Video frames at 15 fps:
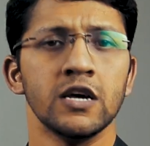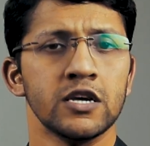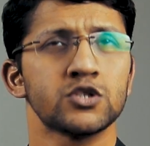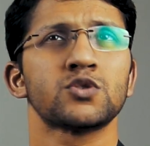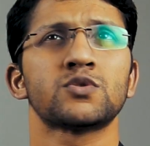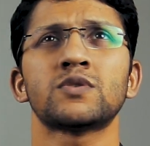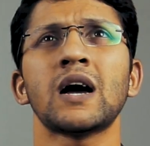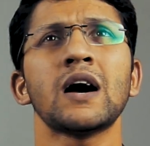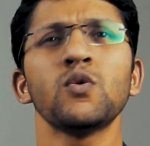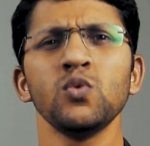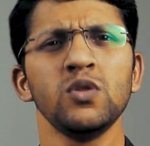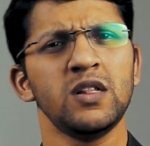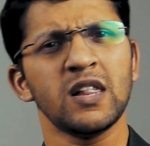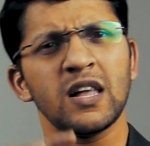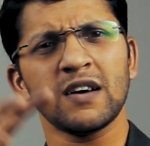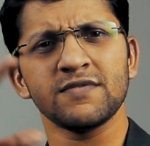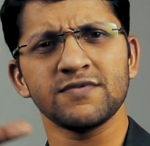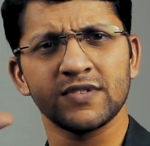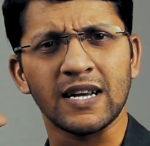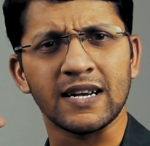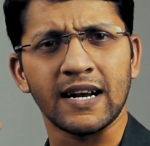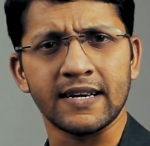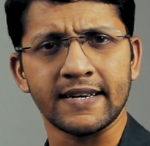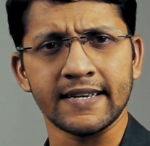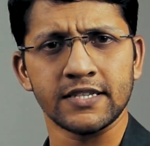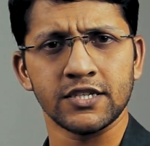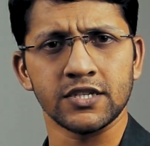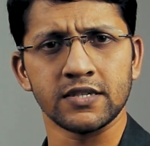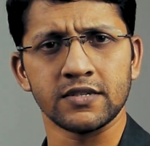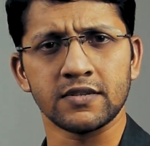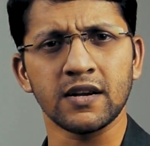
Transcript: So Rahu loves that attention.